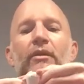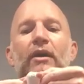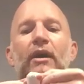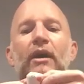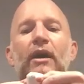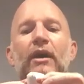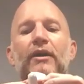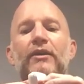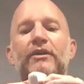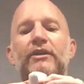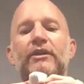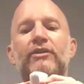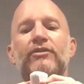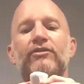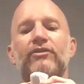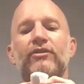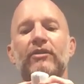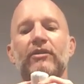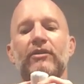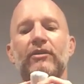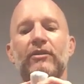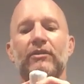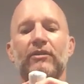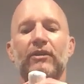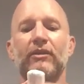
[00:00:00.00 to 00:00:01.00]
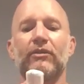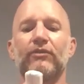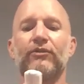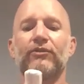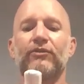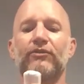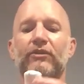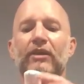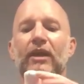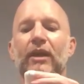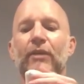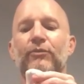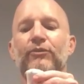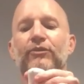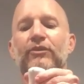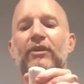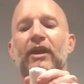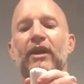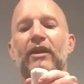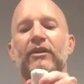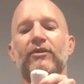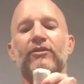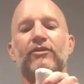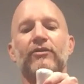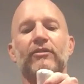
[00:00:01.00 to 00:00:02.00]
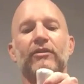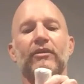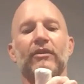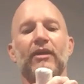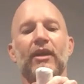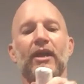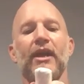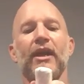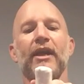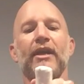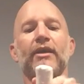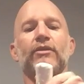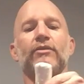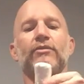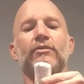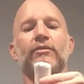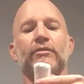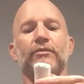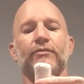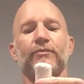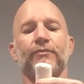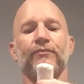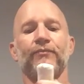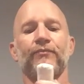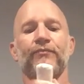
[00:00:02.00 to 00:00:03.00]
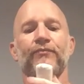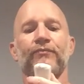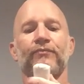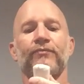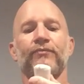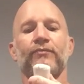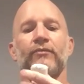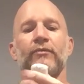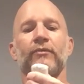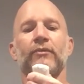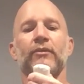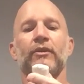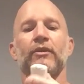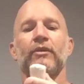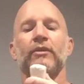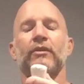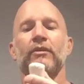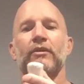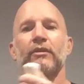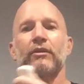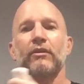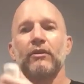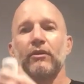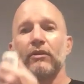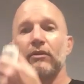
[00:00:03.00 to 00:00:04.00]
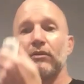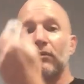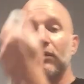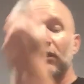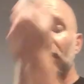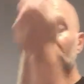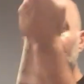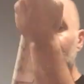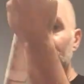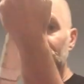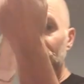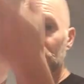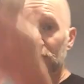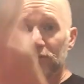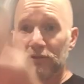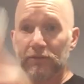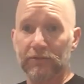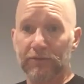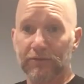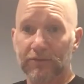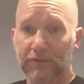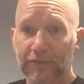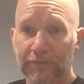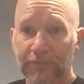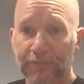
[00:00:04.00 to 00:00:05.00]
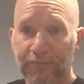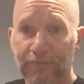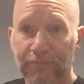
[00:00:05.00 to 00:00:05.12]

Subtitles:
on each little stop sign angle. Okay, so you've